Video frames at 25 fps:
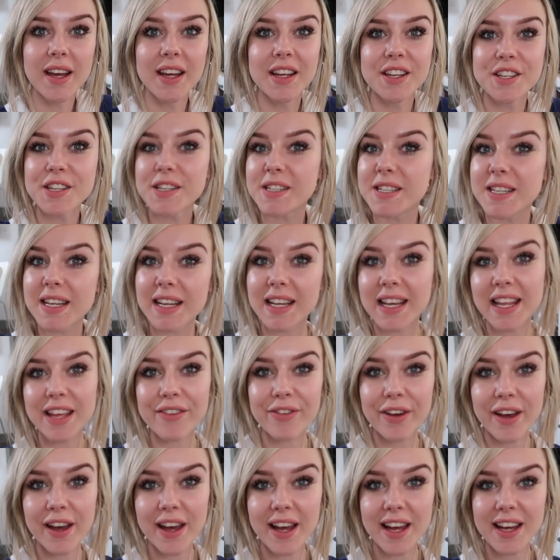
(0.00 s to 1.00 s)
She did
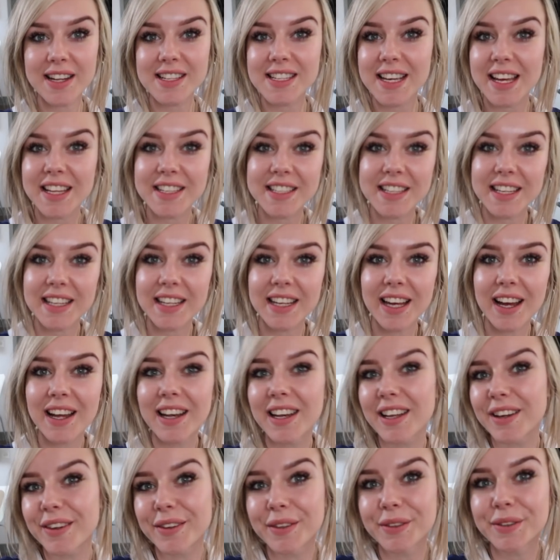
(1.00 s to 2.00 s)
leave her teddy, her
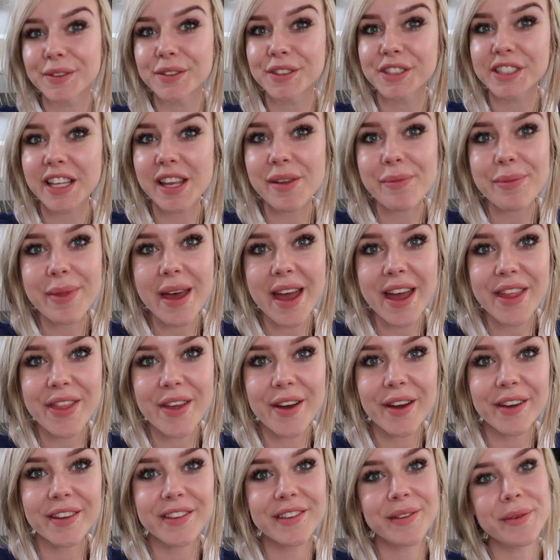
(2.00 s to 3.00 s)
little sheep there
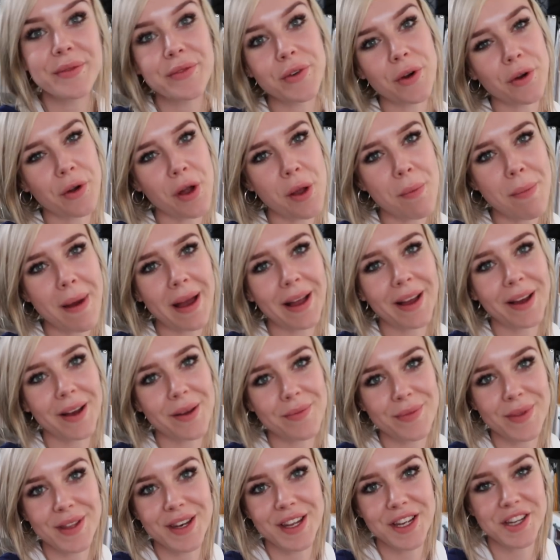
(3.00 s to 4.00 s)
though, so we've got to go back
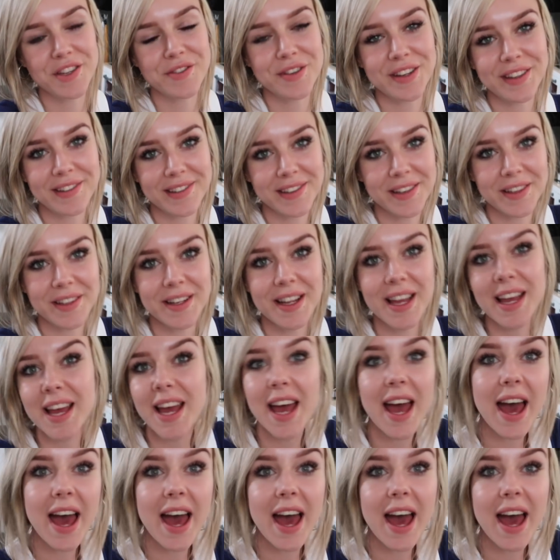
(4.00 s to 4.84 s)
up the nursery soon